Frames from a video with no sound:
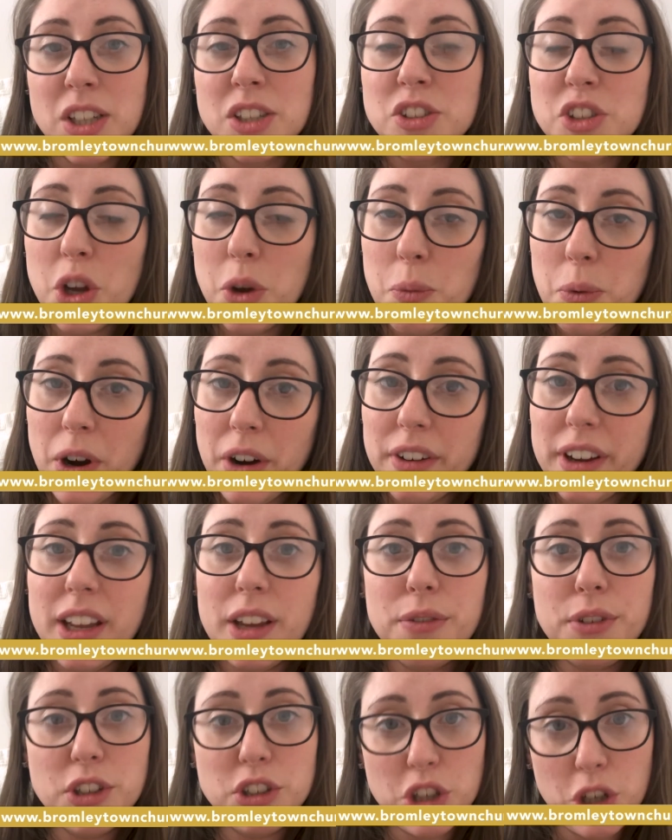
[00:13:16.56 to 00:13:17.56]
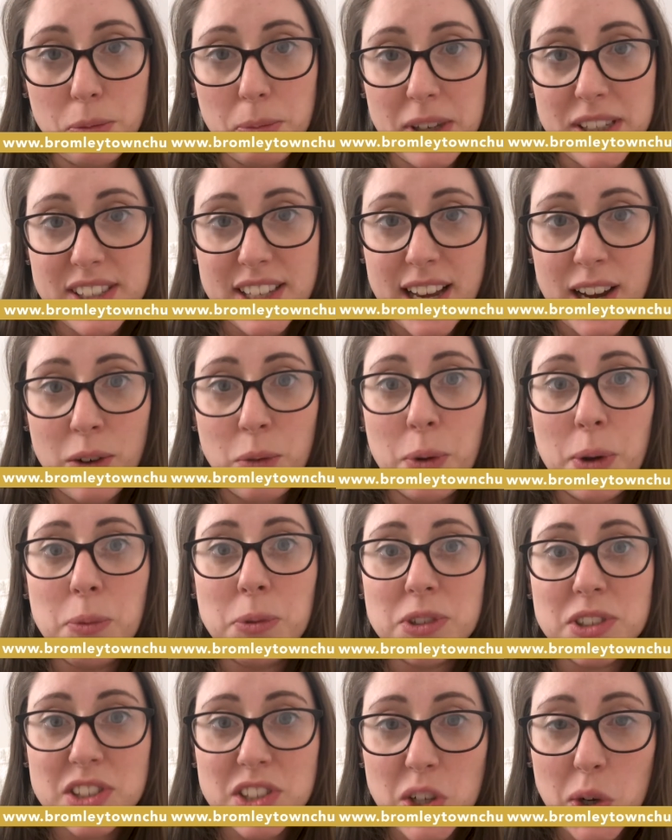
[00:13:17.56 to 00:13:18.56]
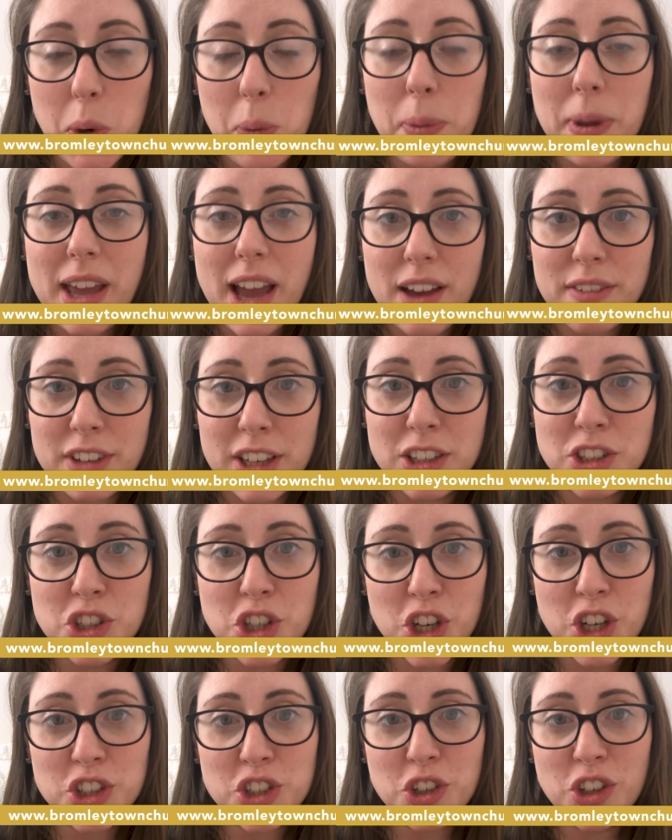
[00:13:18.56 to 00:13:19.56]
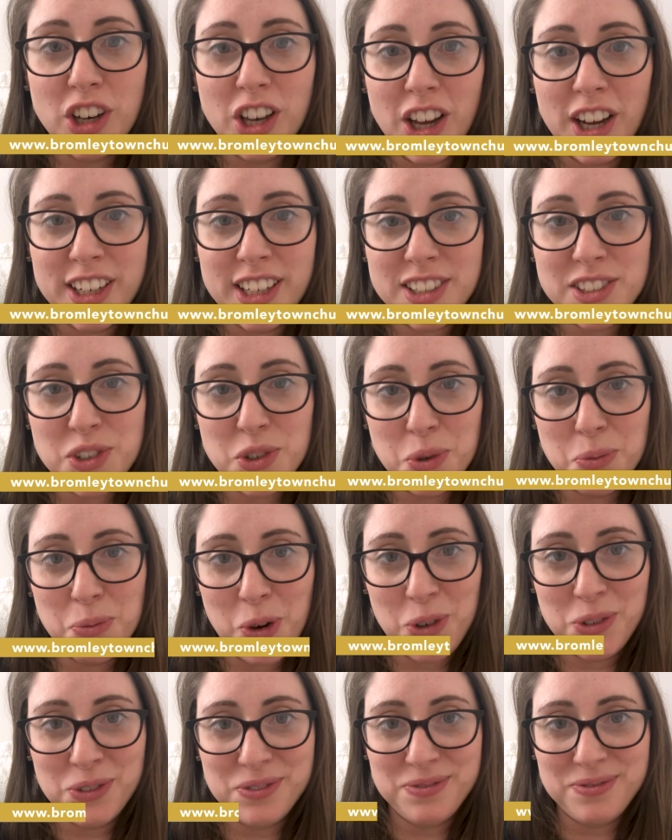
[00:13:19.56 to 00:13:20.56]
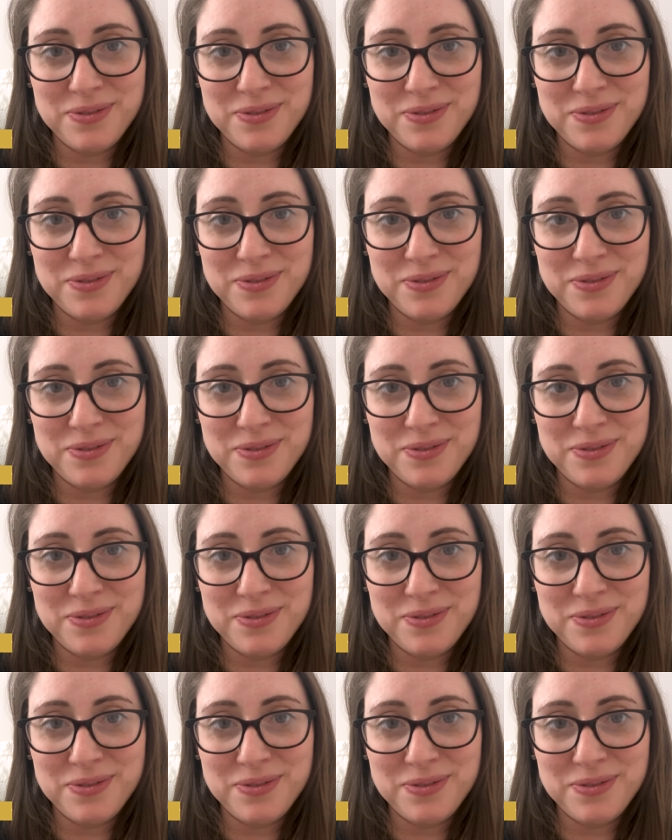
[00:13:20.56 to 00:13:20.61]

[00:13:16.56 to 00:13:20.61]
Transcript: Don't worry if you do miss out, we will still be having church online as normal.